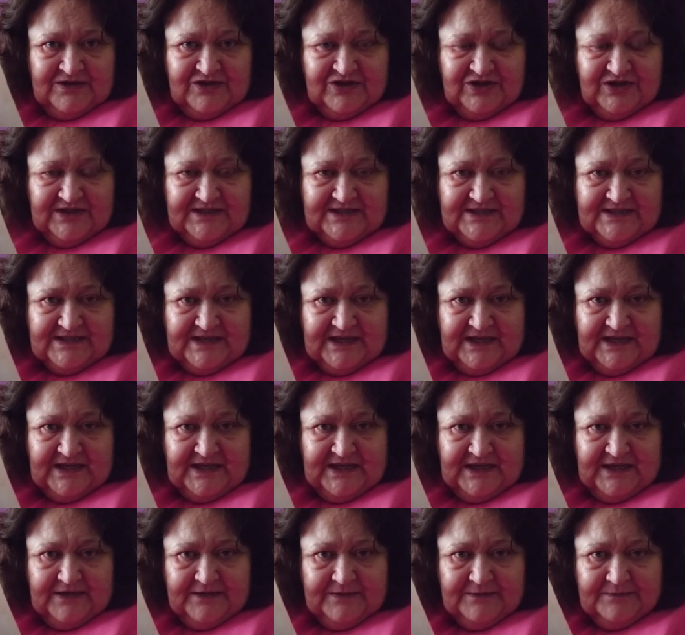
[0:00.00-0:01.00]
as you can see
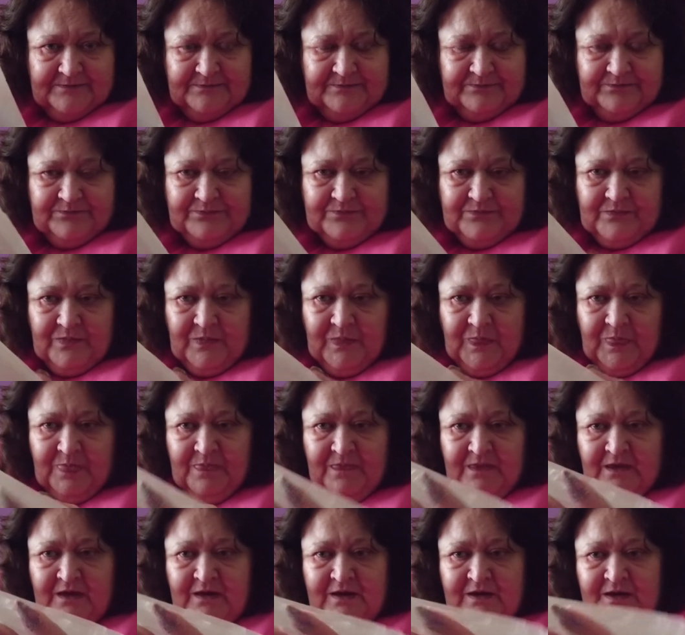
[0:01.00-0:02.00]
here.
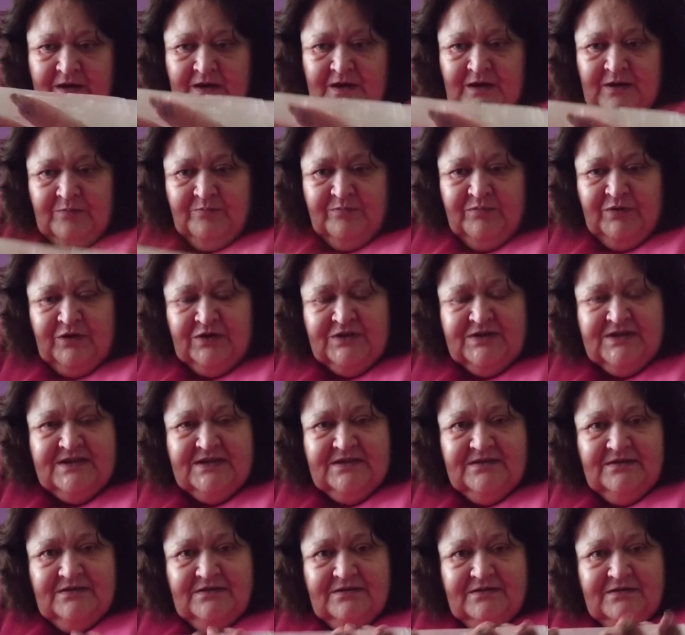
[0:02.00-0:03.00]
But
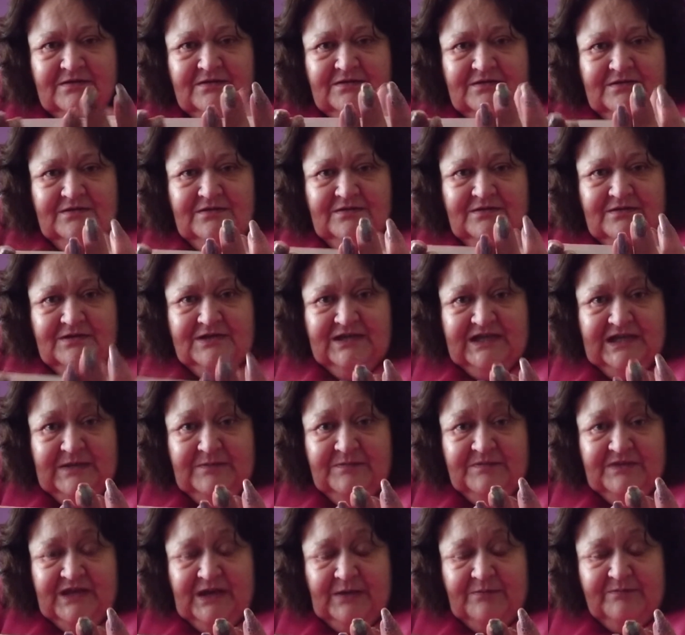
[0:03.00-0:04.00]

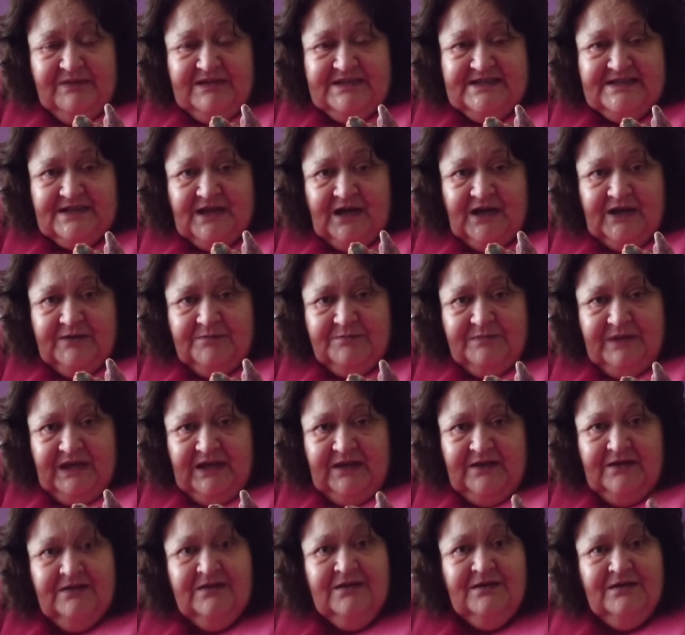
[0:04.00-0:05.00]
keeping that beside
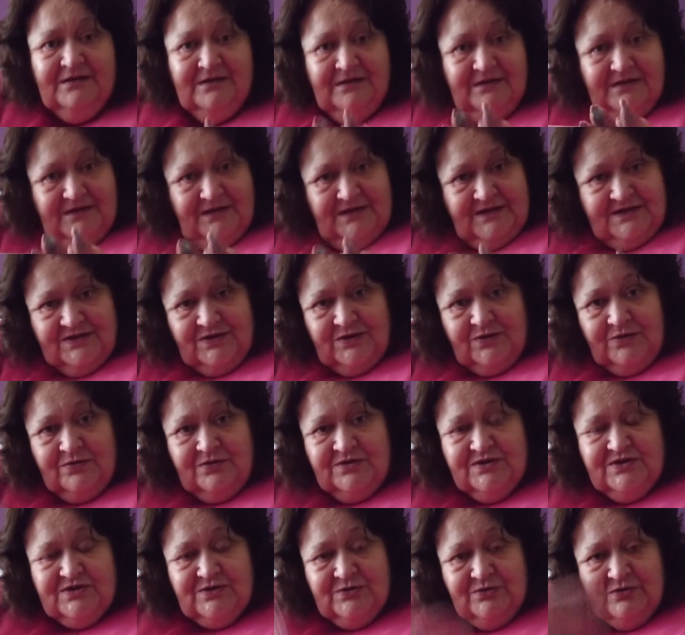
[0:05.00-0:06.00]
me is
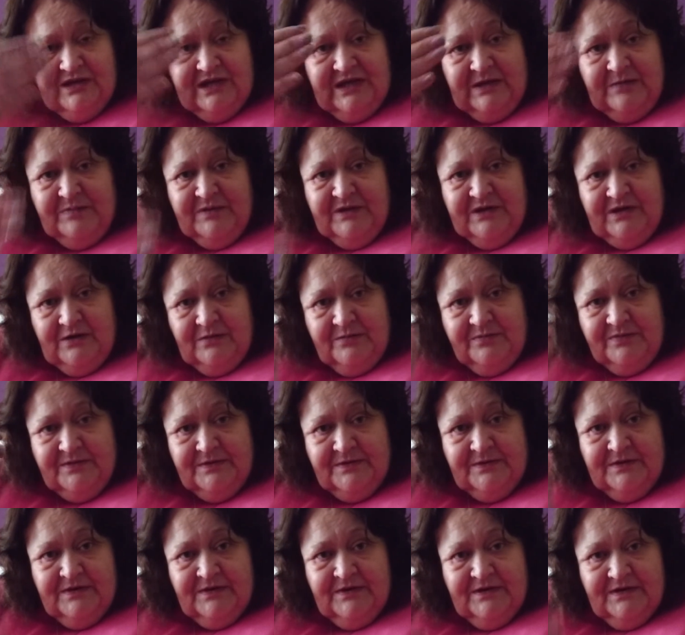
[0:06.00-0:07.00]
also keeping up
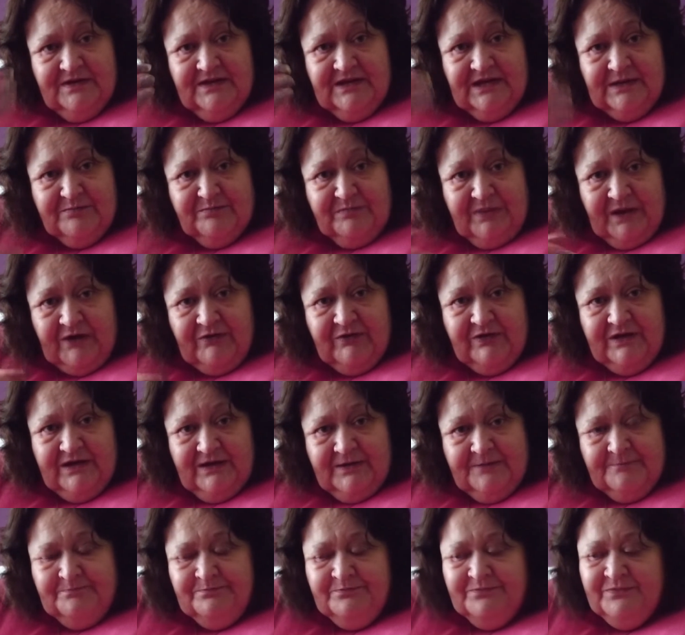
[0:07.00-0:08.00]
that
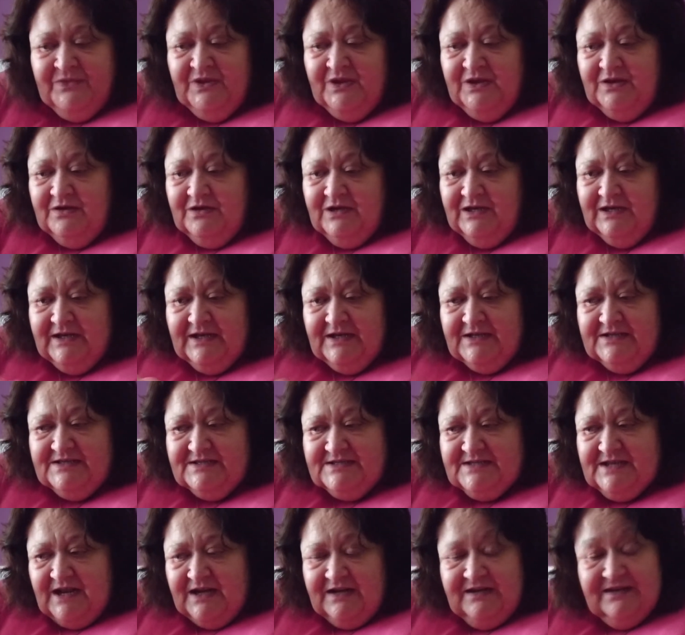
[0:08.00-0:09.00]
barrier
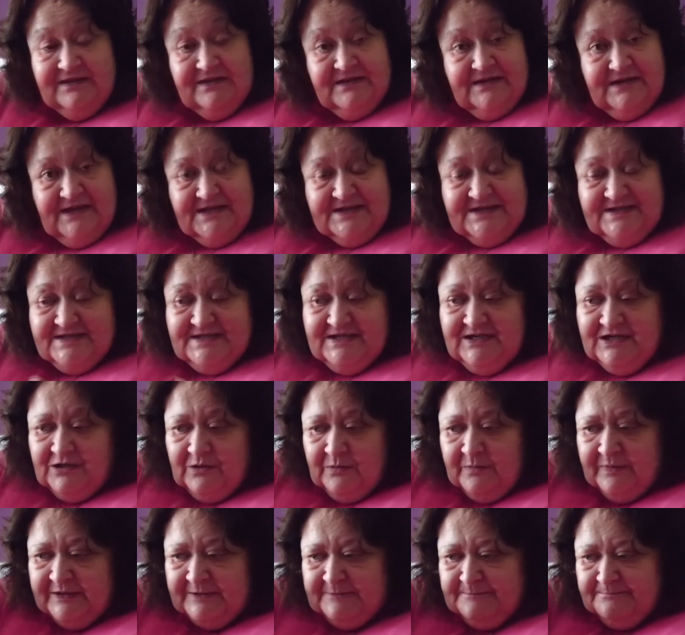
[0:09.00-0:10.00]
against anything nasty
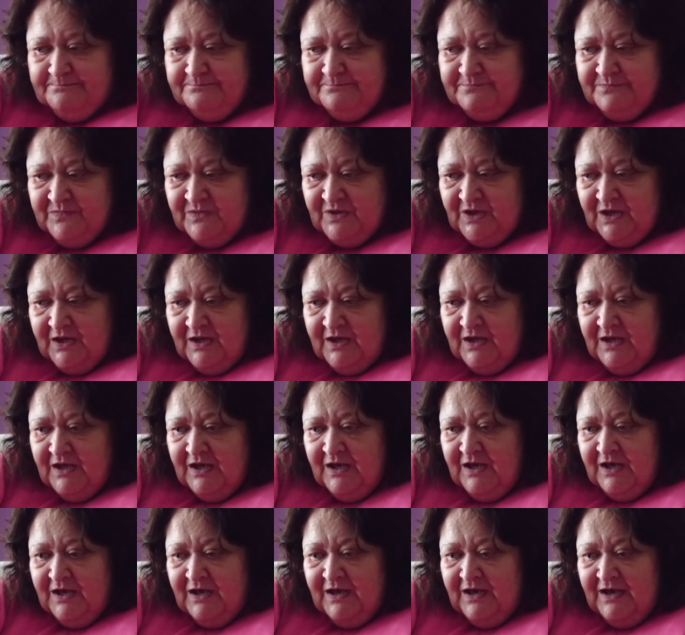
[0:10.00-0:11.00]
coming.
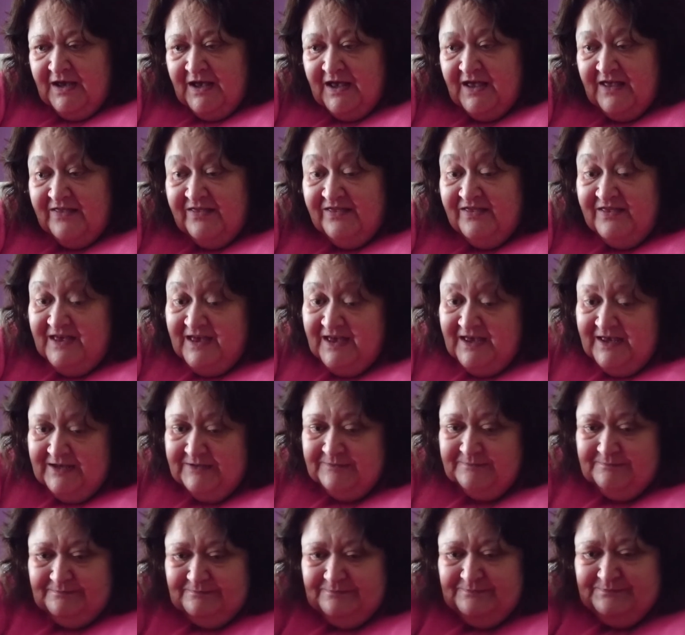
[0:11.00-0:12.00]
And
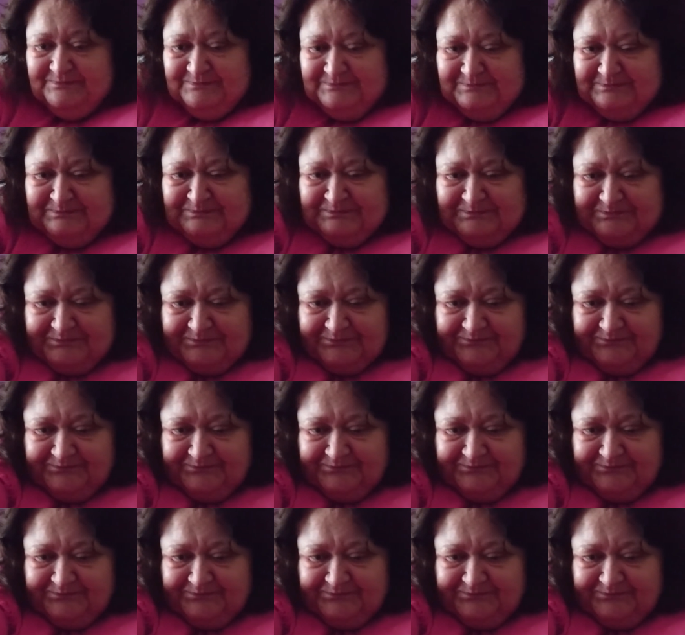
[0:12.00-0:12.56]
then,